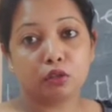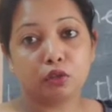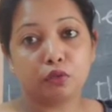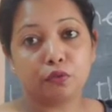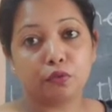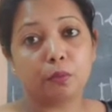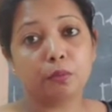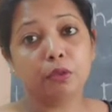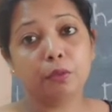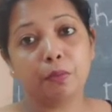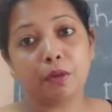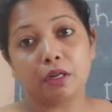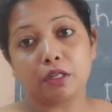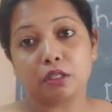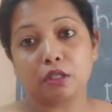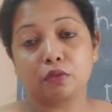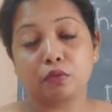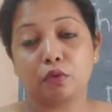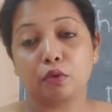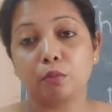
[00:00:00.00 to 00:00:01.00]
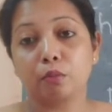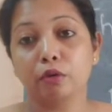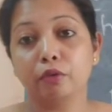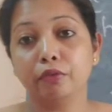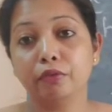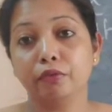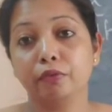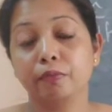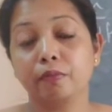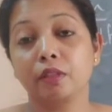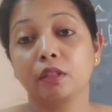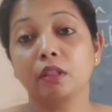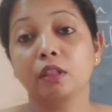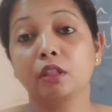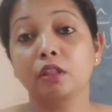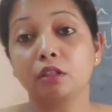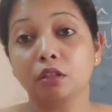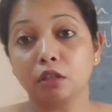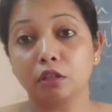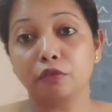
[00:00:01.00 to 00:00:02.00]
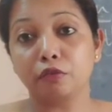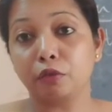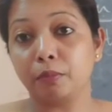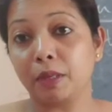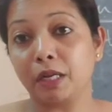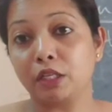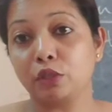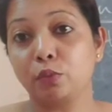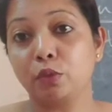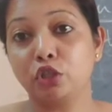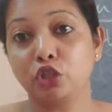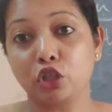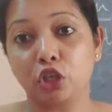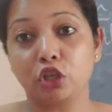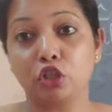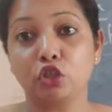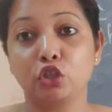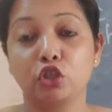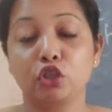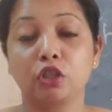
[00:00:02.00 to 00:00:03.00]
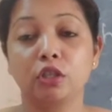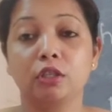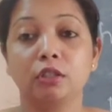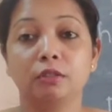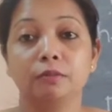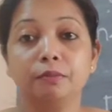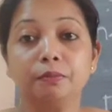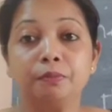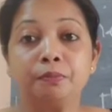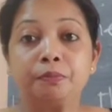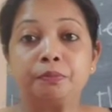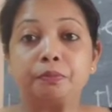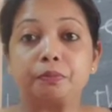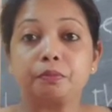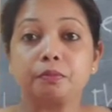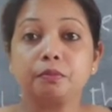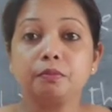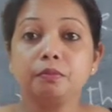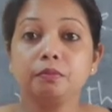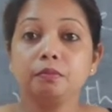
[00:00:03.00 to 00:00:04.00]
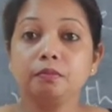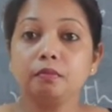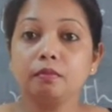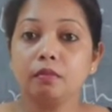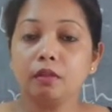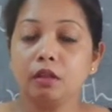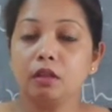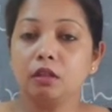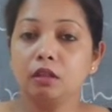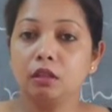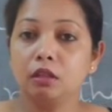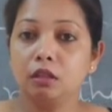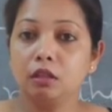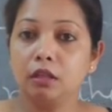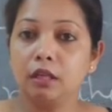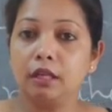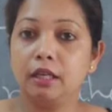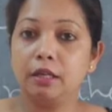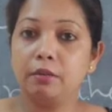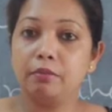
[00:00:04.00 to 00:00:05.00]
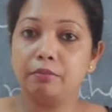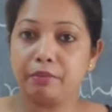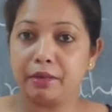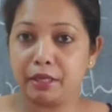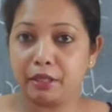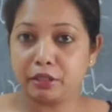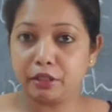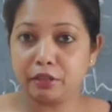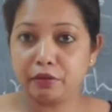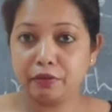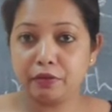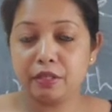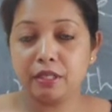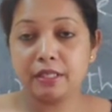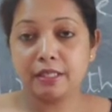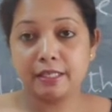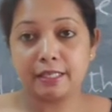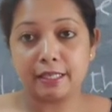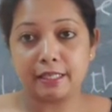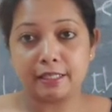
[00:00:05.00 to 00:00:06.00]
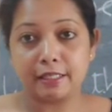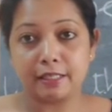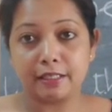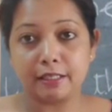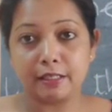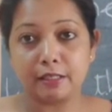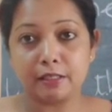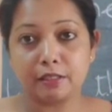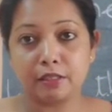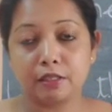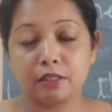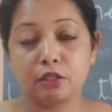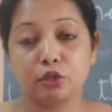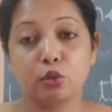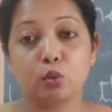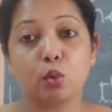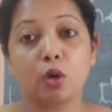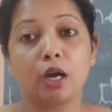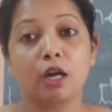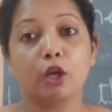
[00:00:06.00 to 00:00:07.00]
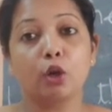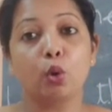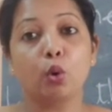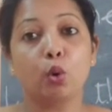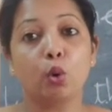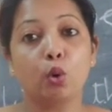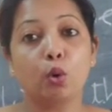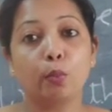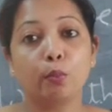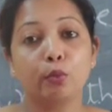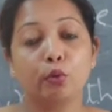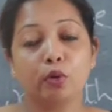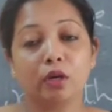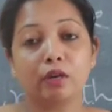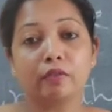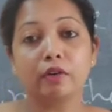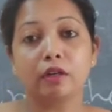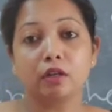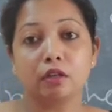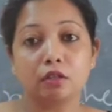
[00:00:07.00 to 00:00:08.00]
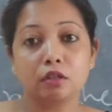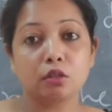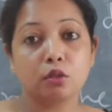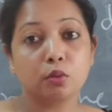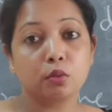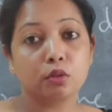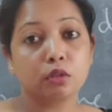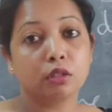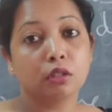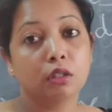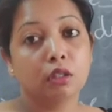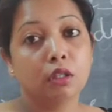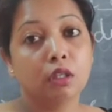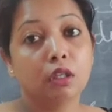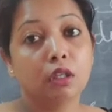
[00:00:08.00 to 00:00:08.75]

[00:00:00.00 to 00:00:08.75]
third form, the past form of the third form as we change in imperative sentences. So I hope you have understood